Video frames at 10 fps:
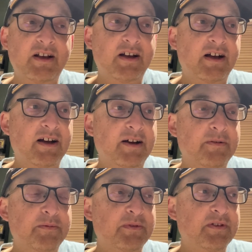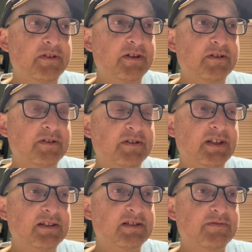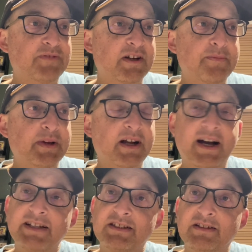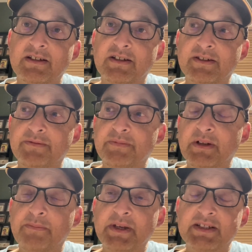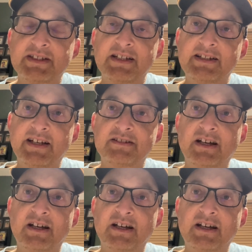to these very big heights at the PSA 10s,